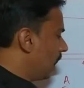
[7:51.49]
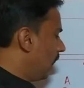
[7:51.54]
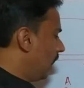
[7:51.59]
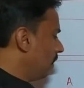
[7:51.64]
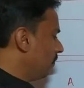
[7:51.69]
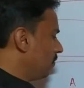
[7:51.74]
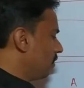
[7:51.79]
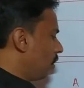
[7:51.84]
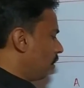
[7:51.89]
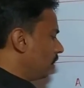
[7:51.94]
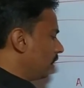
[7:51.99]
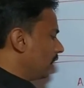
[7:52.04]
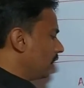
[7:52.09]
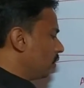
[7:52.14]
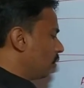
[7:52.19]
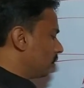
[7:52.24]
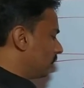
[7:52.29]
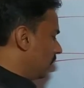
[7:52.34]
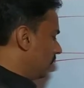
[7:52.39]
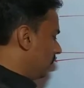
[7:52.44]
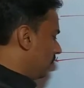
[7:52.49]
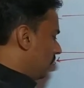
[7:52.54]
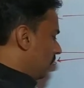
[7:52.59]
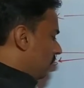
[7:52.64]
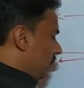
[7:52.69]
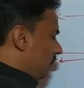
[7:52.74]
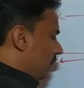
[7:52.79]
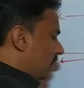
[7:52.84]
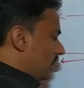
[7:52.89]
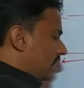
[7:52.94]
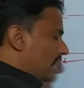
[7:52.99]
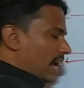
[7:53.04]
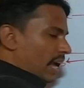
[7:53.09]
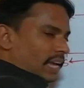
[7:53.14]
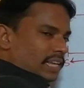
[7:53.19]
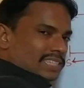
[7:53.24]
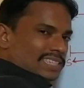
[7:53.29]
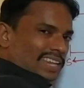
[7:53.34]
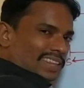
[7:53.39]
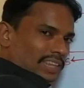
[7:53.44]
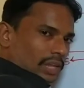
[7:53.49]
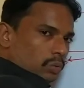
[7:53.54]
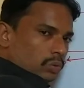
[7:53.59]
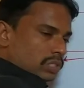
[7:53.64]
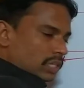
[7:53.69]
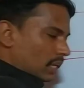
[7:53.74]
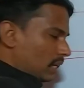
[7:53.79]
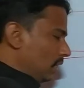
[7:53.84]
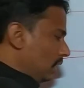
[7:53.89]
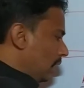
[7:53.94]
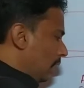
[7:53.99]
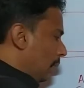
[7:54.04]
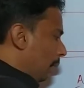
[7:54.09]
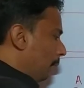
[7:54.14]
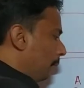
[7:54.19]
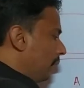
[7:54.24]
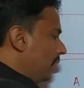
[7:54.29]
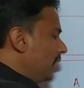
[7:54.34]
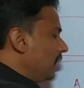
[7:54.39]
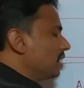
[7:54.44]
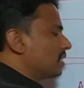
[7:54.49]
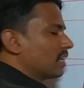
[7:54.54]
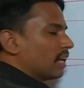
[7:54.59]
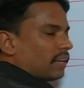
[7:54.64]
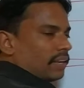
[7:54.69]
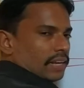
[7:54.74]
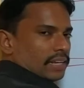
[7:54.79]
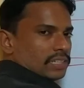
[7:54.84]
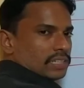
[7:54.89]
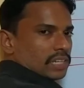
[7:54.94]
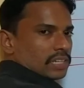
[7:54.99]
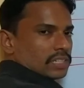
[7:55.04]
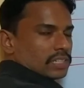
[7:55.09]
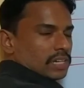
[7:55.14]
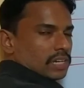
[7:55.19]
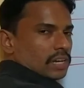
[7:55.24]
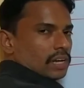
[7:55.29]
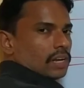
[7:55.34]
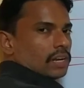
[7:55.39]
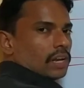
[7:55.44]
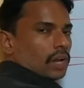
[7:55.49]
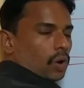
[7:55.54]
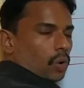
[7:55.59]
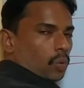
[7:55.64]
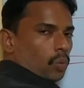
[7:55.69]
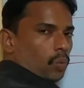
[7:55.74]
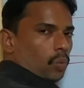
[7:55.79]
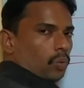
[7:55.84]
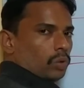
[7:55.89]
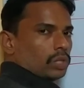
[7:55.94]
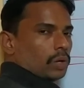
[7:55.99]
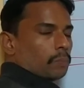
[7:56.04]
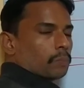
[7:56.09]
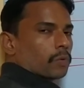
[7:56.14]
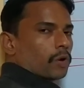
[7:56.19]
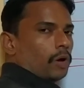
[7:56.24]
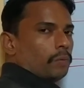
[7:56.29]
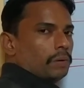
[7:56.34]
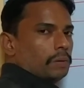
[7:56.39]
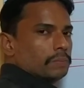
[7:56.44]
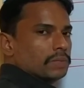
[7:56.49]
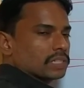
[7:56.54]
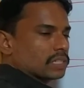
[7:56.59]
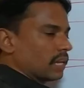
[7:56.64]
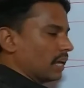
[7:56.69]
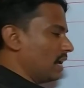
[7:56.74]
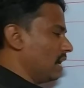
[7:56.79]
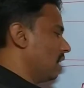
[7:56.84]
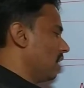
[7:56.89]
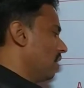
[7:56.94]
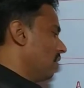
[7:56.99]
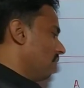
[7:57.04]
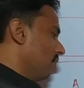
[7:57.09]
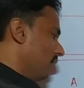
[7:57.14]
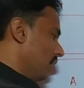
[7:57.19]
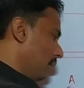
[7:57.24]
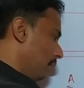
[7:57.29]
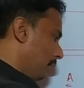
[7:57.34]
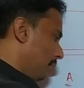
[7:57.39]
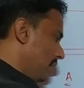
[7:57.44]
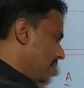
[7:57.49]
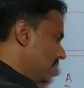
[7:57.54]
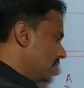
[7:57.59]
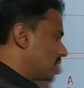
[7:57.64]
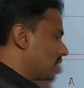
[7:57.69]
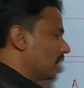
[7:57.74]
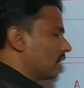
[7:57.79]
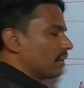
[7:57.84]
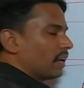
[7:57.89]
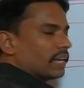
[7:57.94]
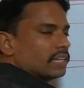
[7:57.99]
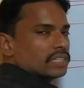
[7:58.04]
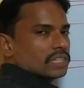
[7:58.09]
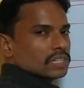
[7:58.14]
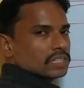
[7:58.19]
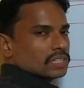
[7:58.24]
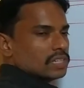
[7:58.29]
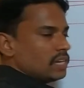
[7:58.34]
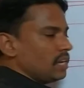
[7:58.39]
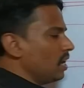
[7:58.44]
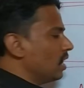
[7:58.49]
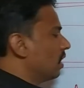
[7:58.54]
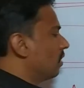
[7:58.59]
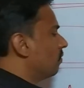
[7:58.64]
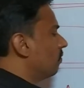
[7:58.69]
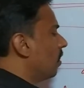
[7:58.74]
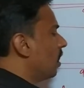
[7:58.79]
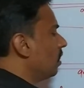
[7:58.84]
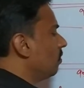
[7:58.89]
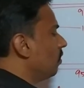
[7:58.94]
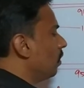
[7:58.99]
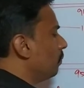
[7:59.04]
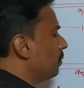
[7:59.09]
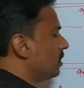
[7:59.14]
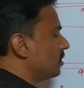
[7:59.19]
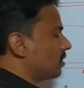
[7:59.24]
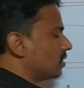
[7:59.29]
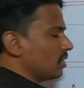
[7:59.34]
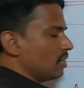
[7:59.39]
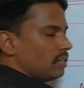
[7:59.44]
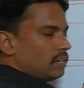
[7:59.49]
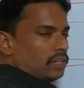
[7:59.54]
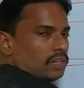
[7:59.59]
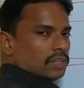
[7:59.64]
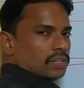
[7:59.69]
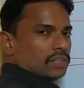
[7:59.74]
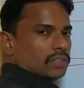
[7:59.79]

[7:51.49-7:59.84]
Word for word: And we already know that when A is at 1000, B is at 960. Now the problem is like when B is at 960, where will be C?